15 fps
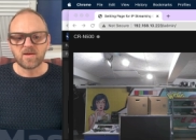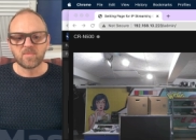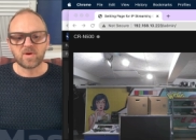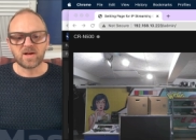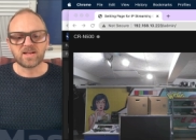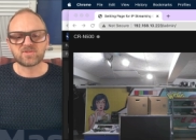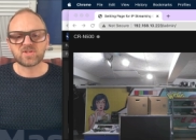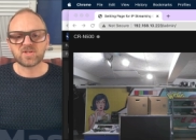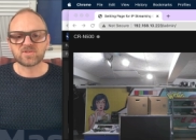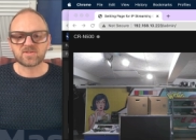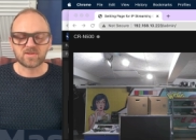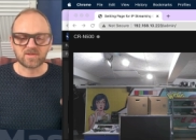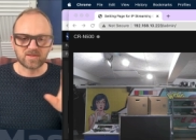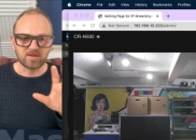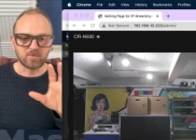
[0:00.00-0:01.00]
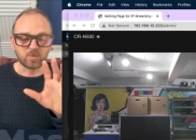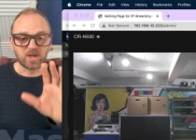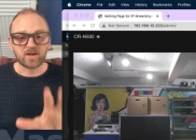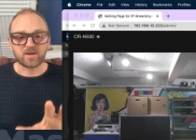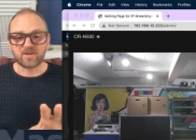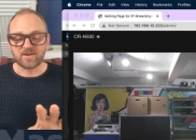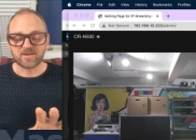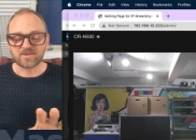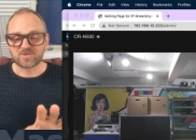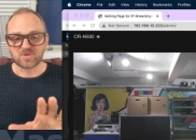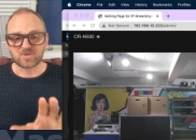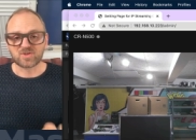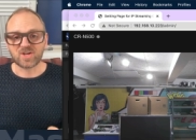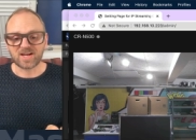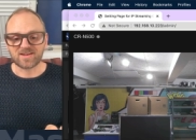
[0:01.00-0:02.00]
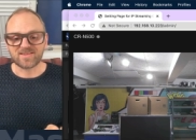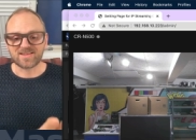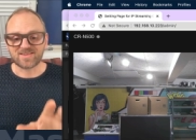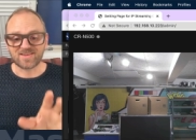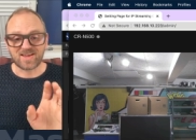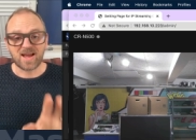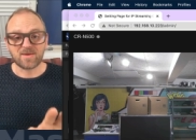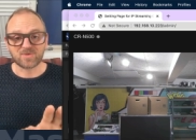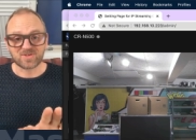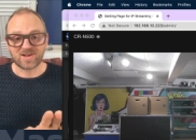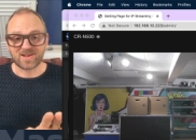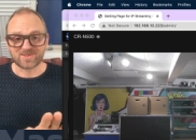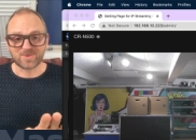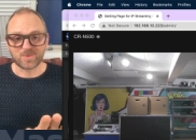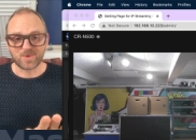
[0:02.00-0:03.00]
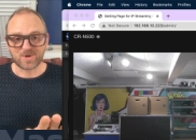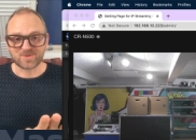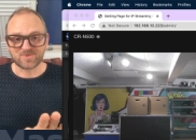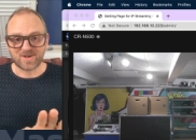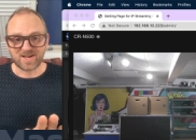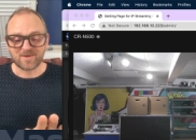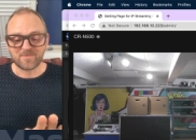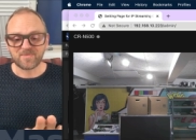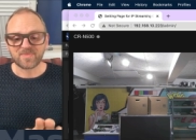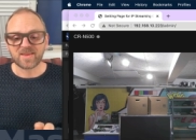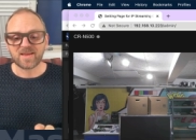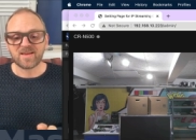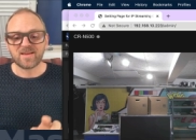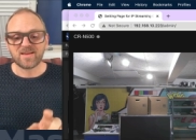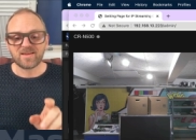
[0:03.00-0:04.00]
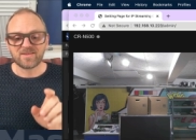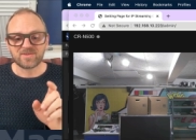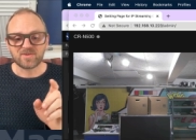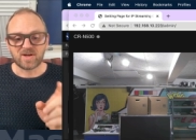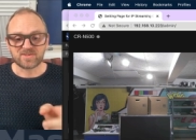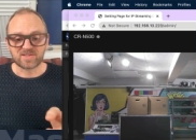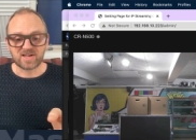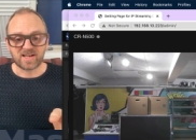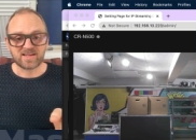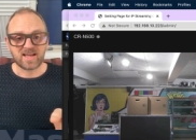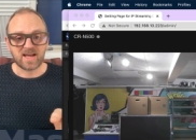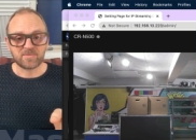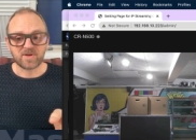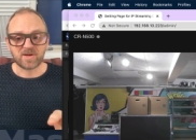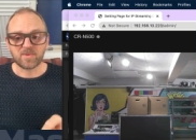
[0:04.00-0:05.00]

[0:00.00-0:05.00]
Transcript: but let's just we are here to check that the camera selector works, right? So I select camera